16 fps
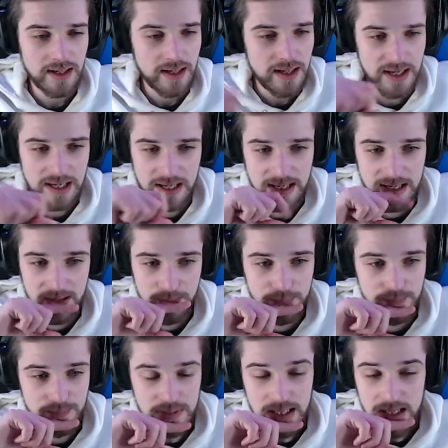
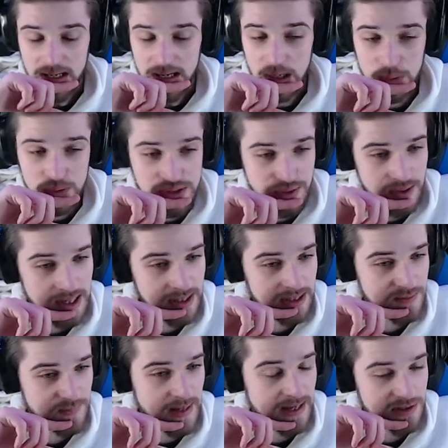It was a great
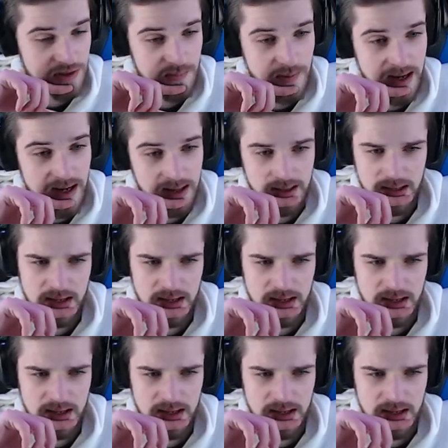expansion pack.